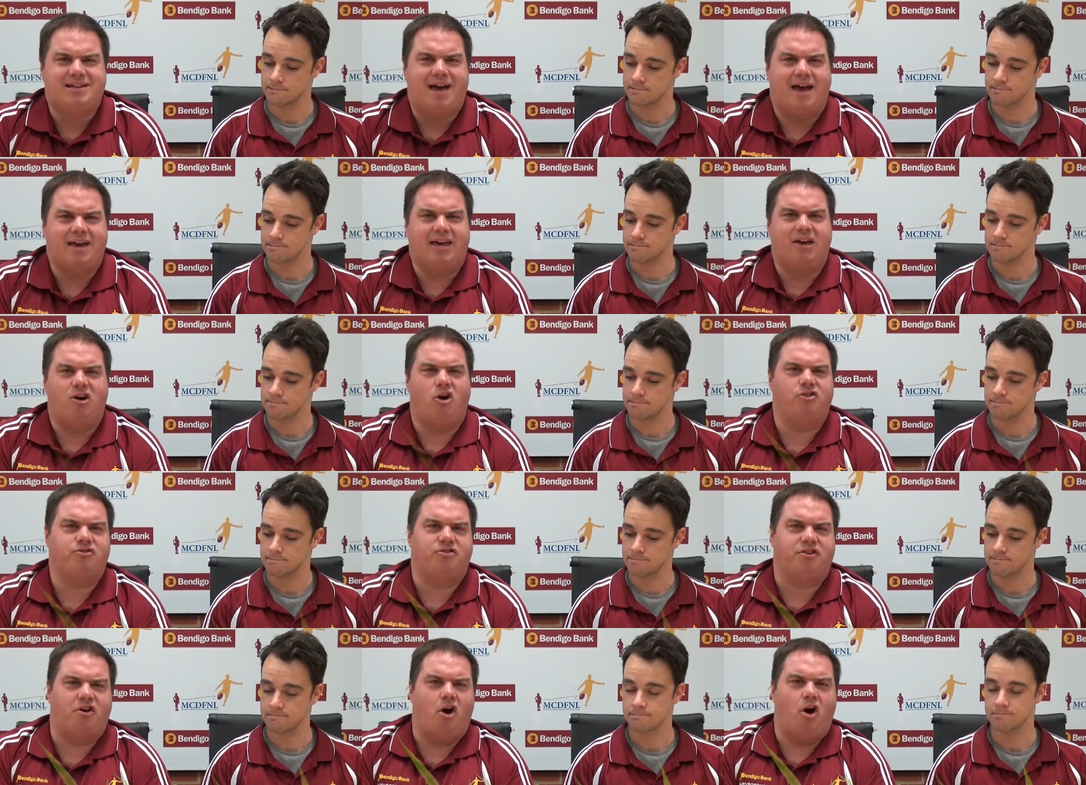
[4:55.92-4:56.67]
Speaker 1: taking on
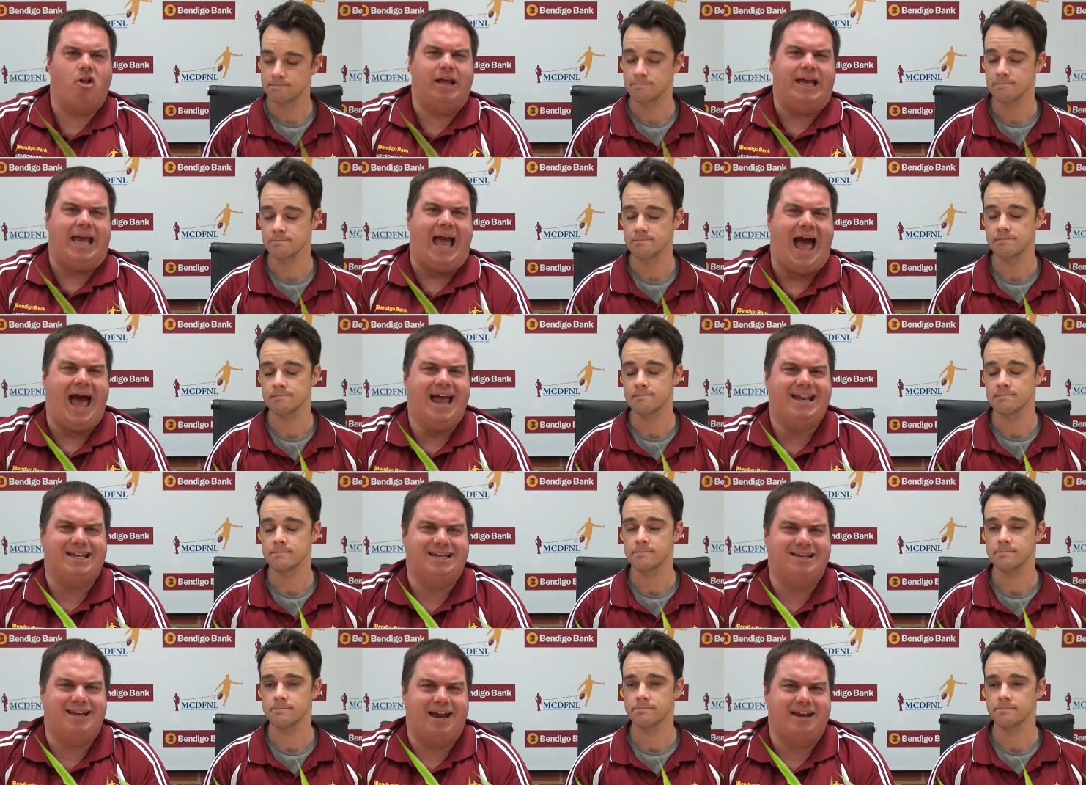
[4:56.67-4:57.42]
Dunolly at
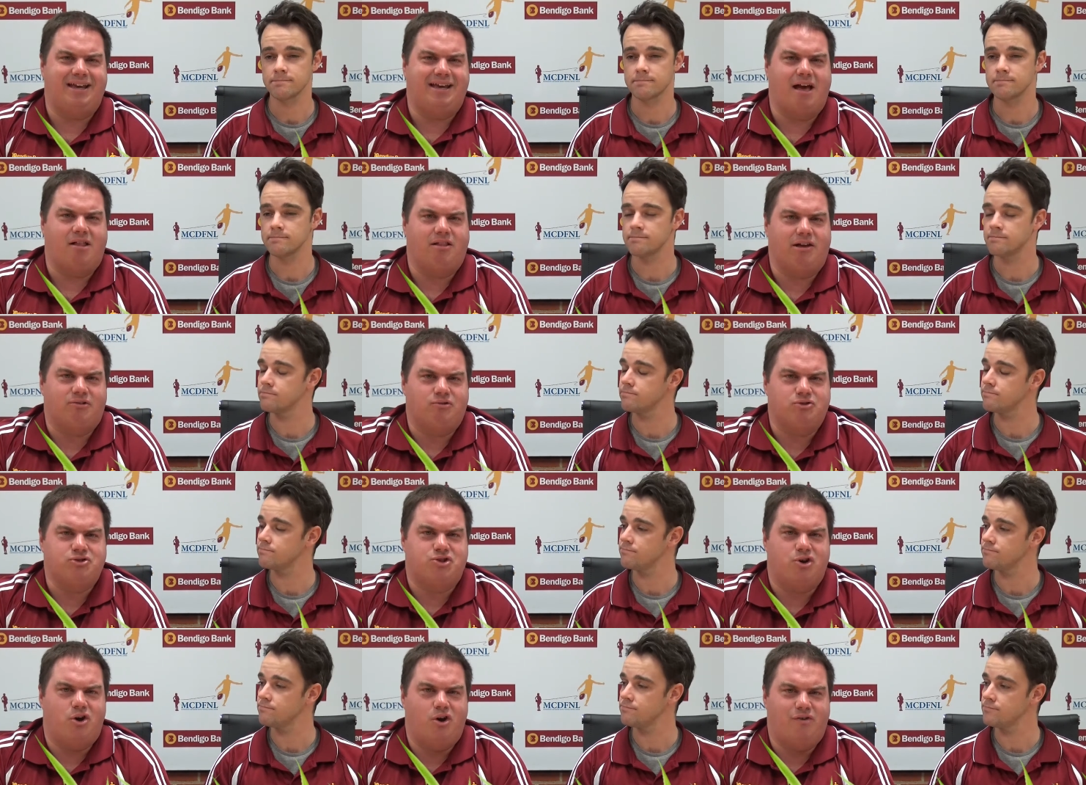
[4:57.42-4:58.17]
Natte Yallock
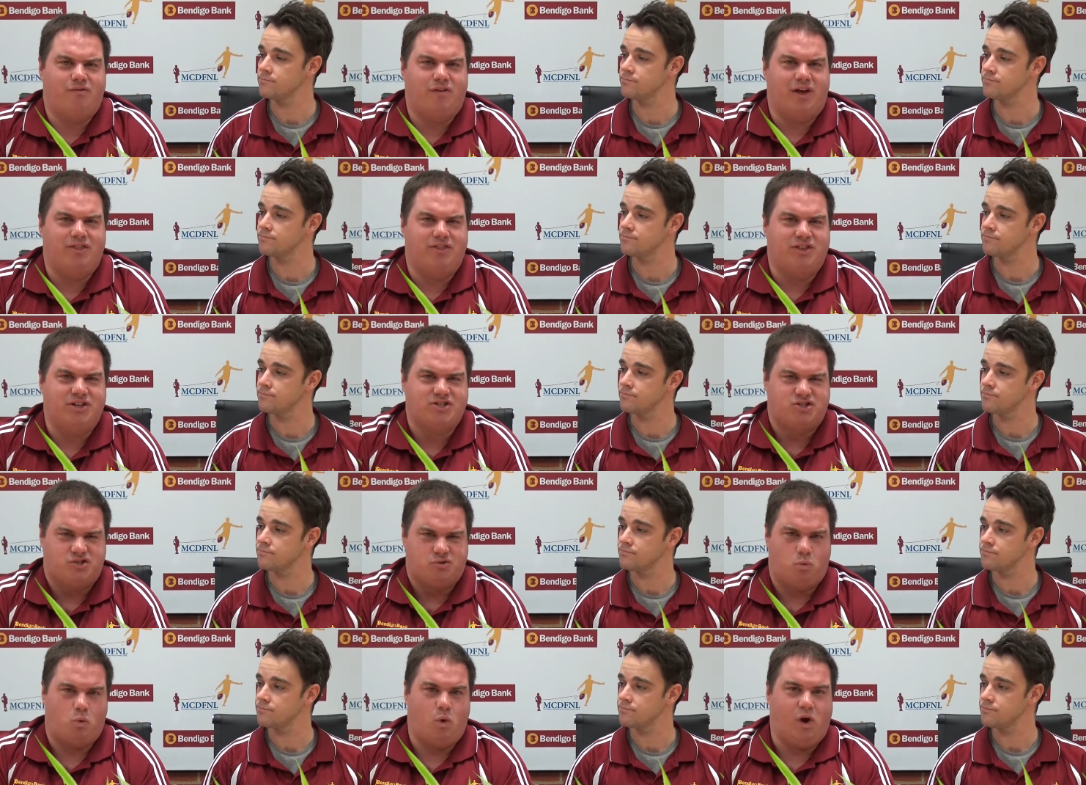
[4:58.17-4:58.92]
Reserve
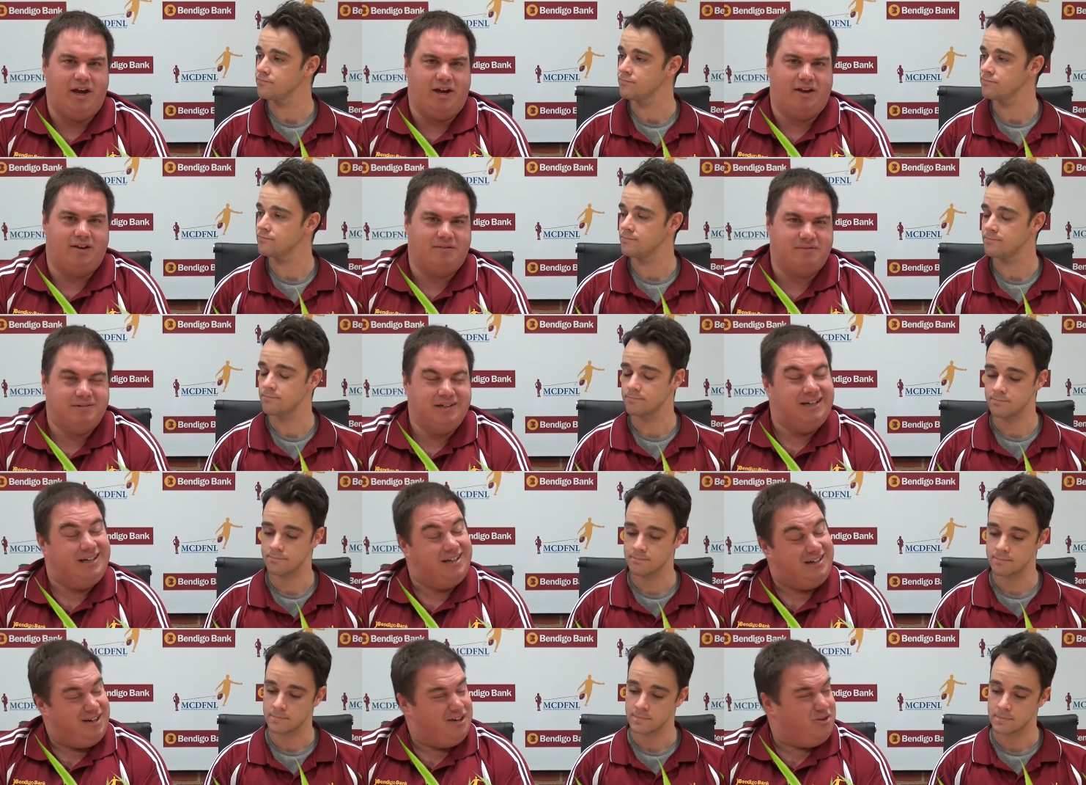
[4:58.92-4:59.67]
this week, and
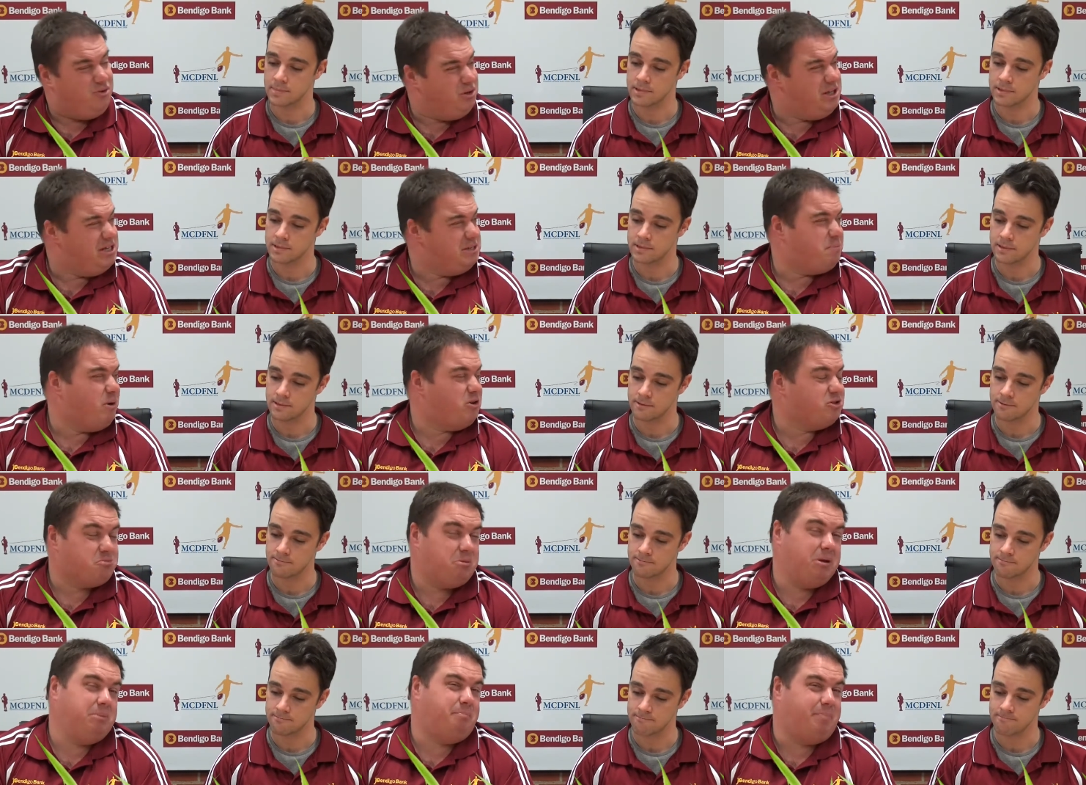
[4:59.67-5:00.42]
could this
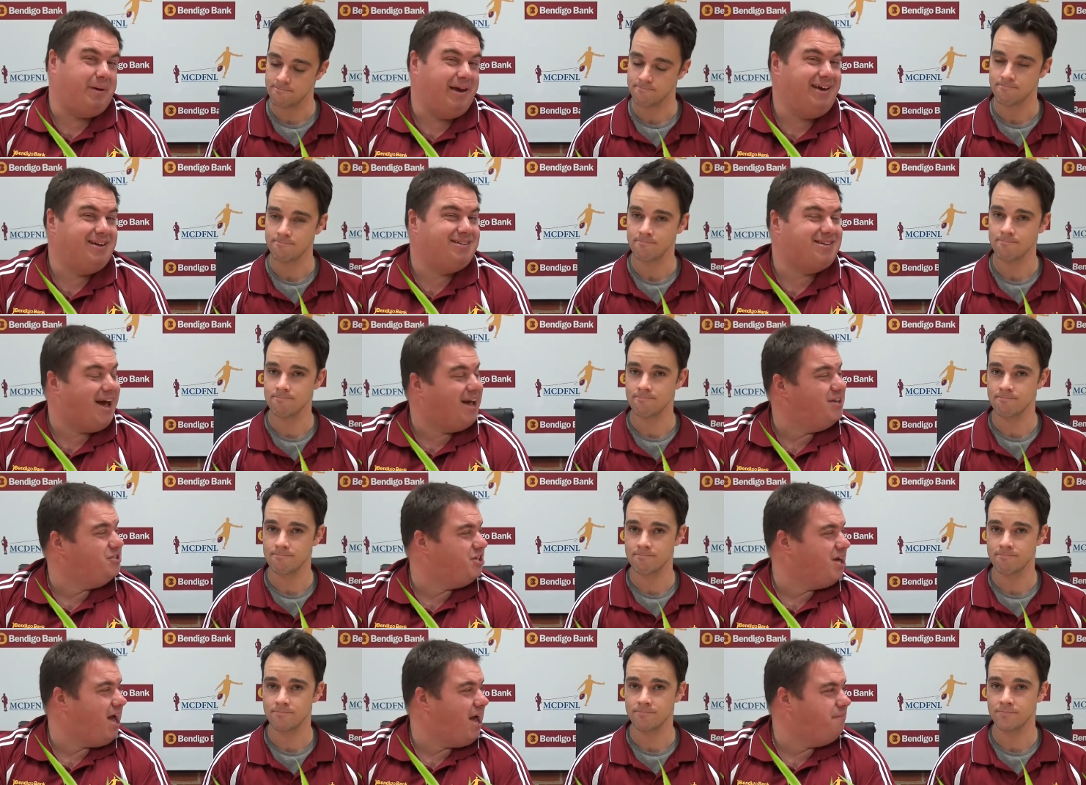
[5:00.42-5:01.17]
possibly be a
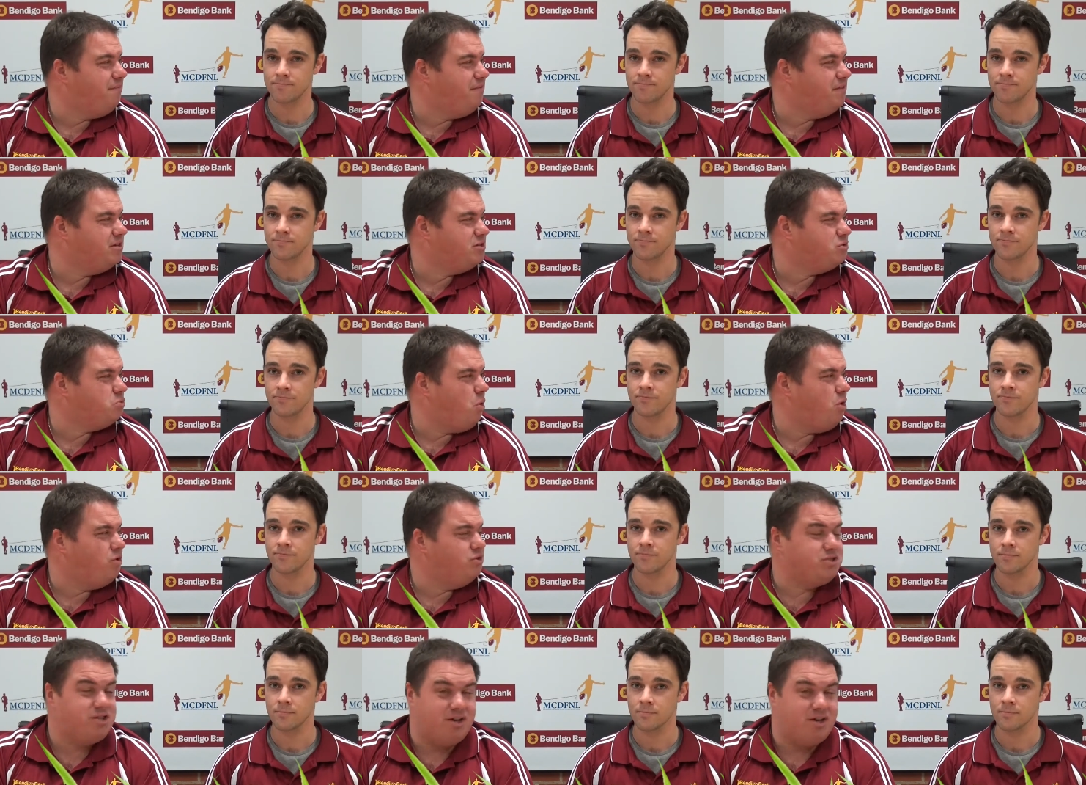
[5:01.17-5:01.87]
danger game for the Swans?